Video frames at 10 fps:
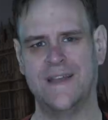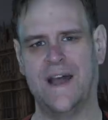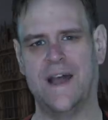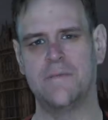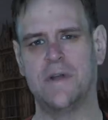
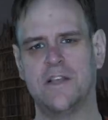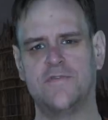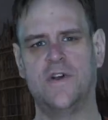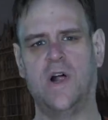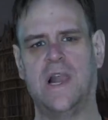Hi, my name's
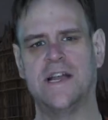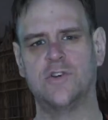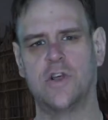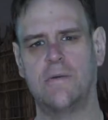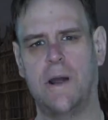Phil. I like
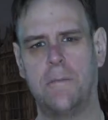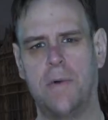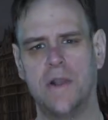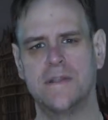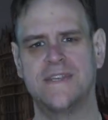talking about
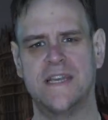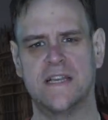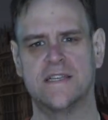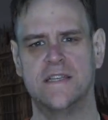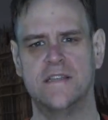
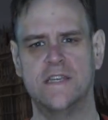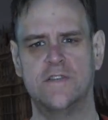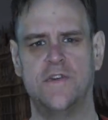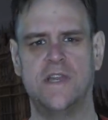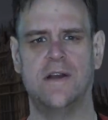politics, and in this
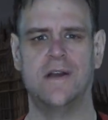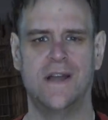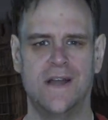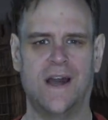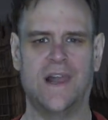video
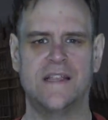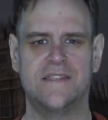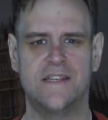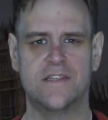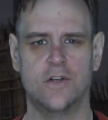I like
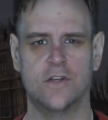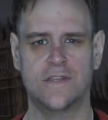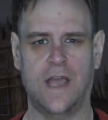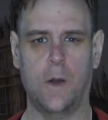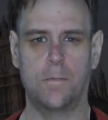to discuss
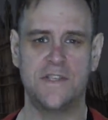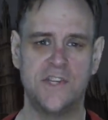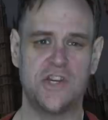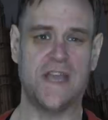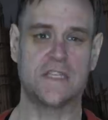how
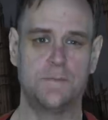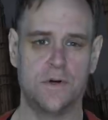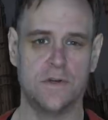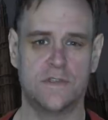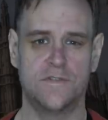British
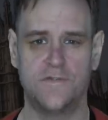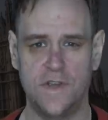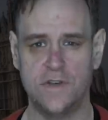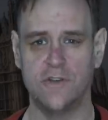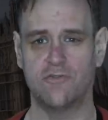exports of
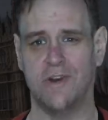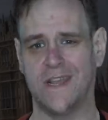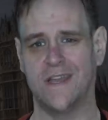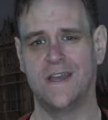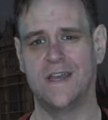food and
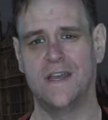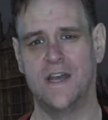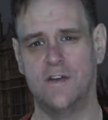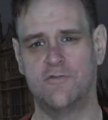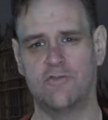drink
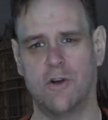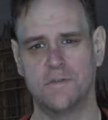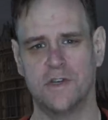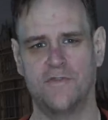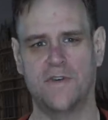have
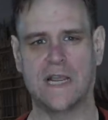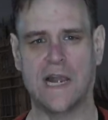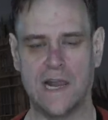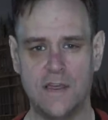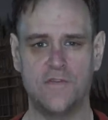dropped off a
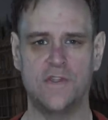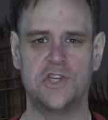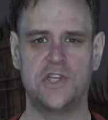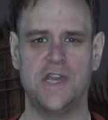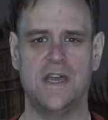cliff
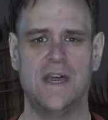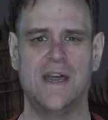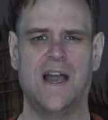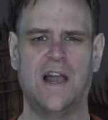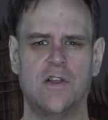this year.
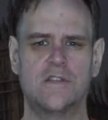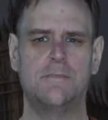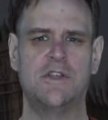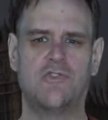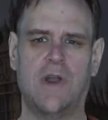I'll also
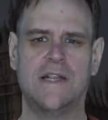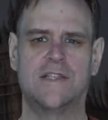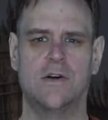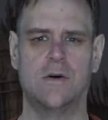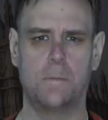be trying
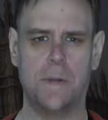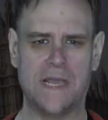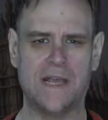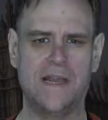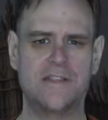to
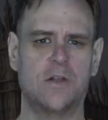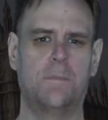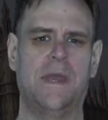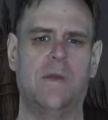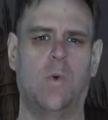unpick a little
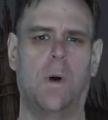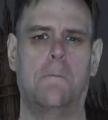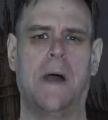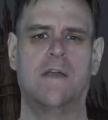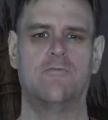bit what
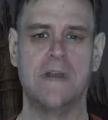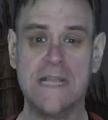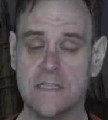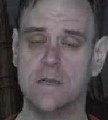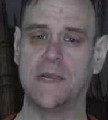might
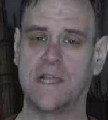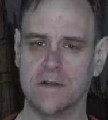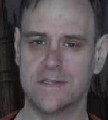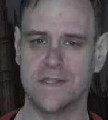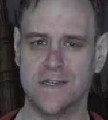reasonably be
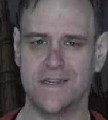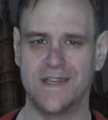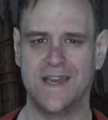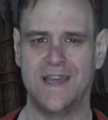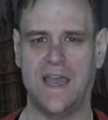considered
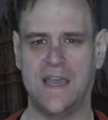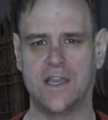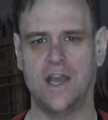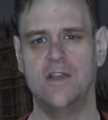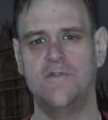a
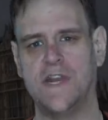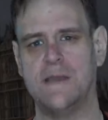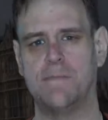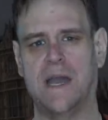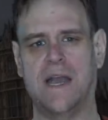COVID
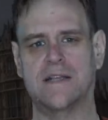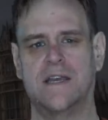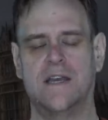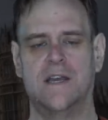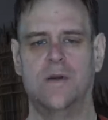impact,
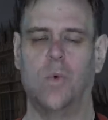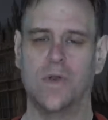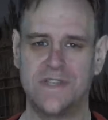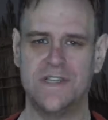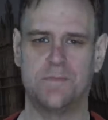
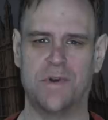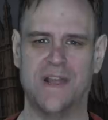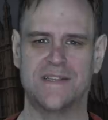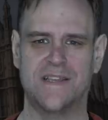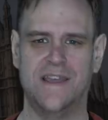what is
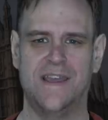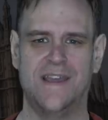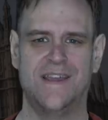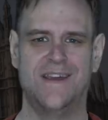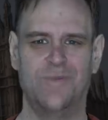Brexit,
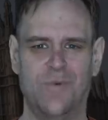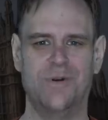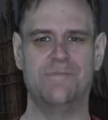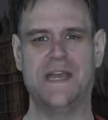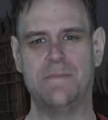and
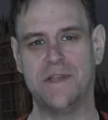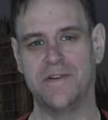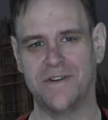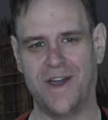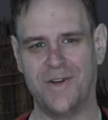what may be
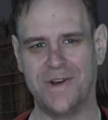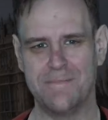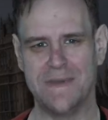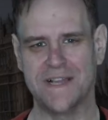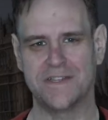an unholy
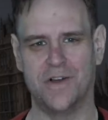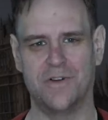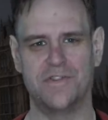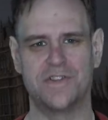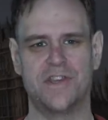mix
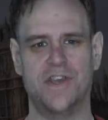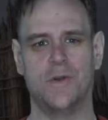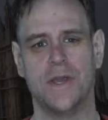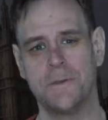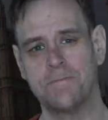of the
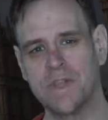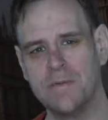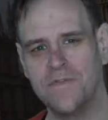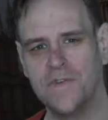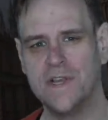two.
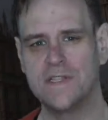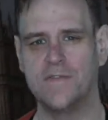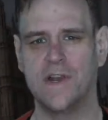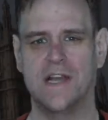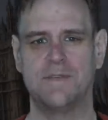But first,
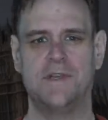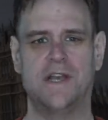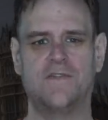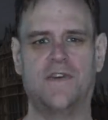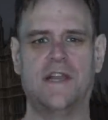if you'd like to be
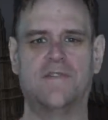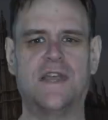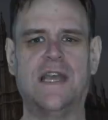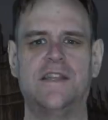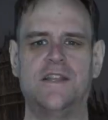notified of
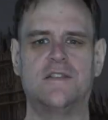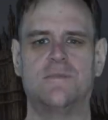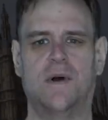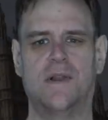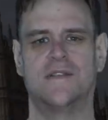daily news
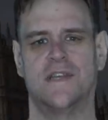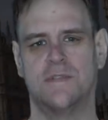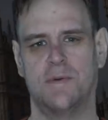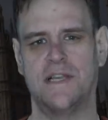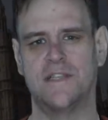and
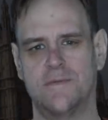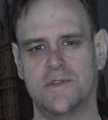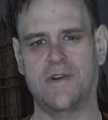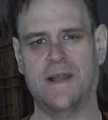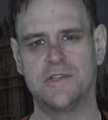politics, please
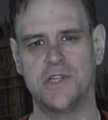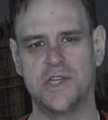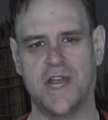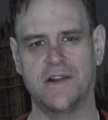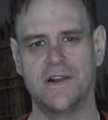subscribe to the
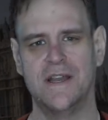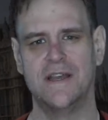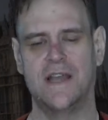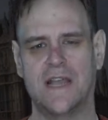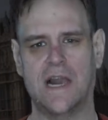channel
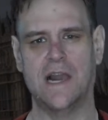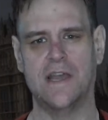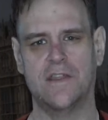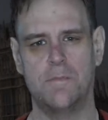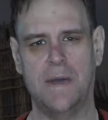and
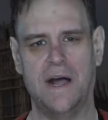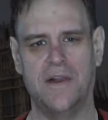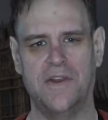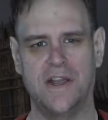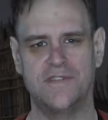click the
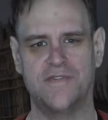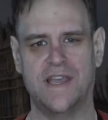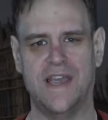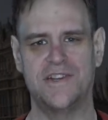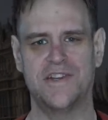bell
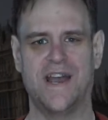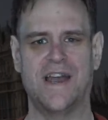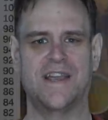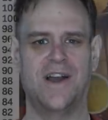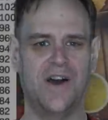notification
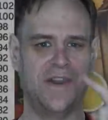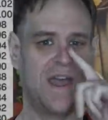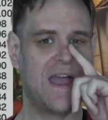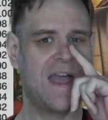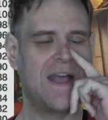icon.
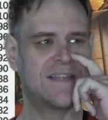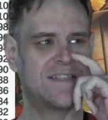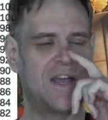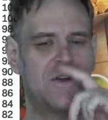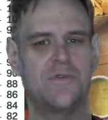
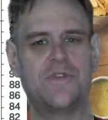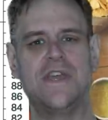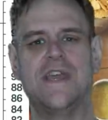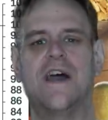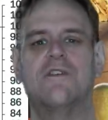So
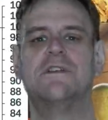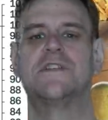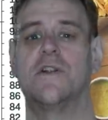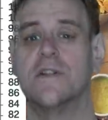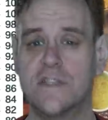the
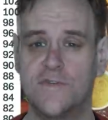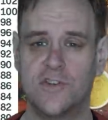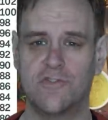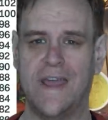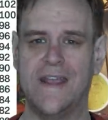results for
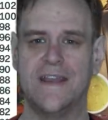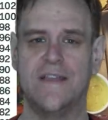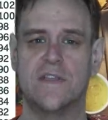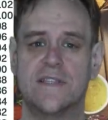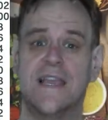trade
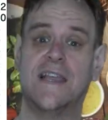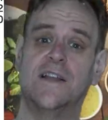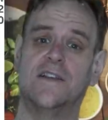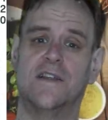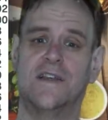in the
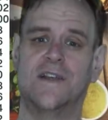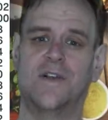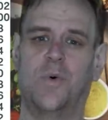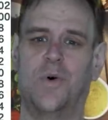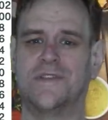second
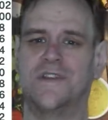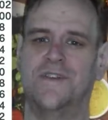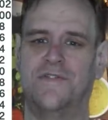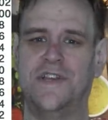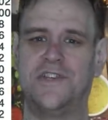quarter
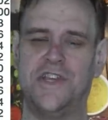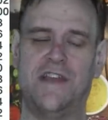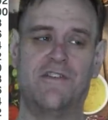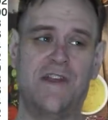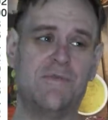of this
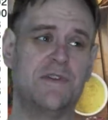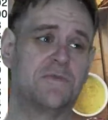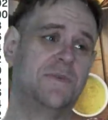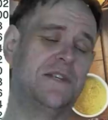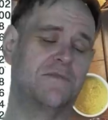year are in,
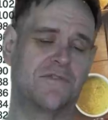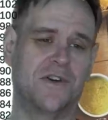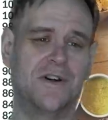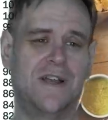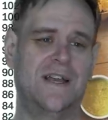which means we've
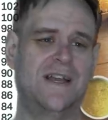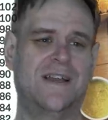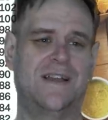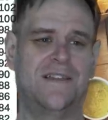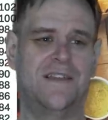got
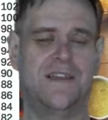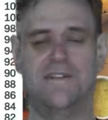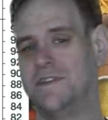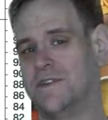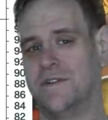the
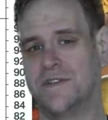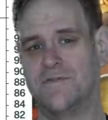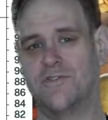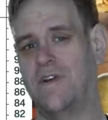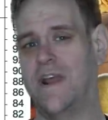results
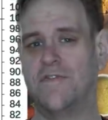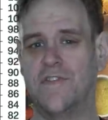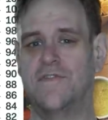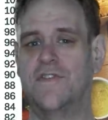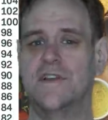of trade for
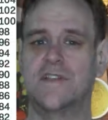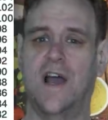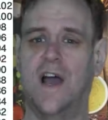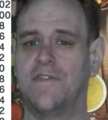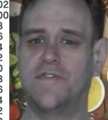the first
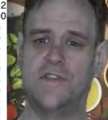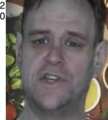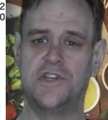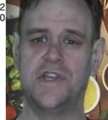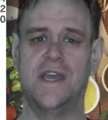half of
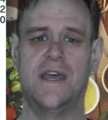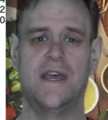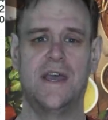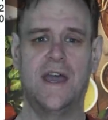this year,